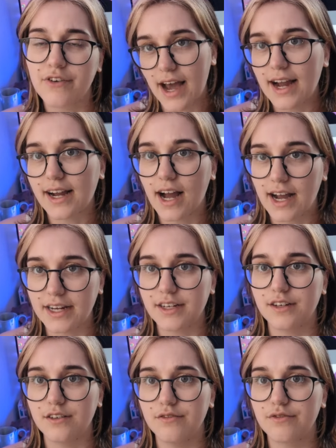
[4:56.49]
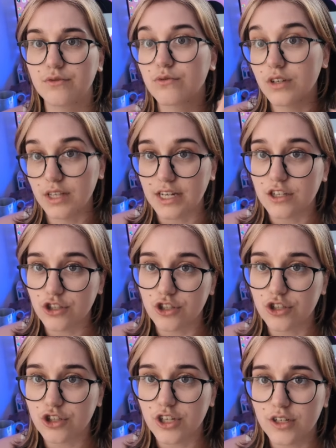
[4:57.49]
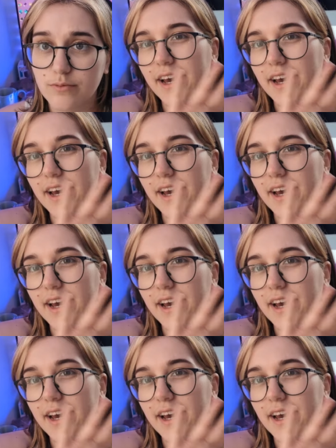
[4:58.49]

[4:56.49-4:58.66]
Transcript: that kind of relationship.